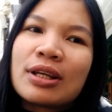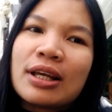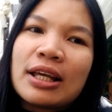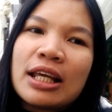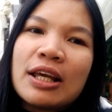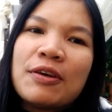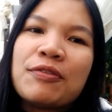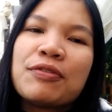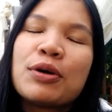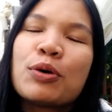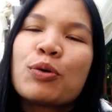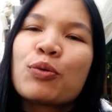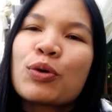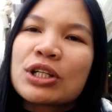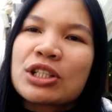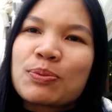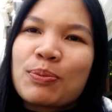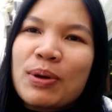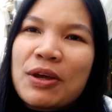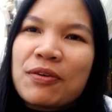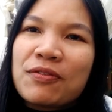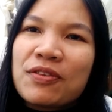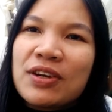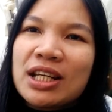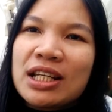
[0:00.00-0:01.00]
if you watch
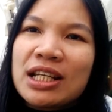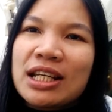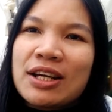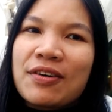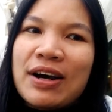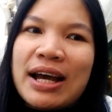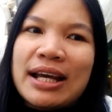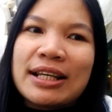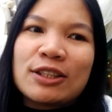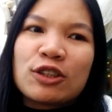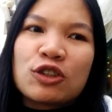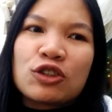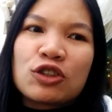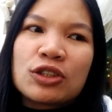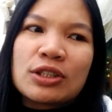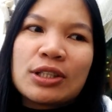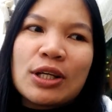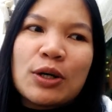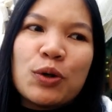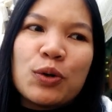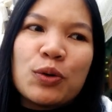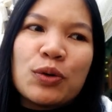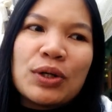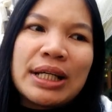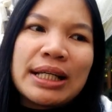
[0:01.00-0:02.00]
my video, I'm
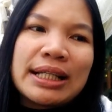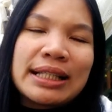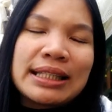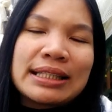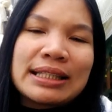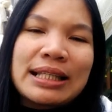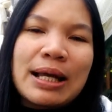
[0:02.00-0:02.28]
sowing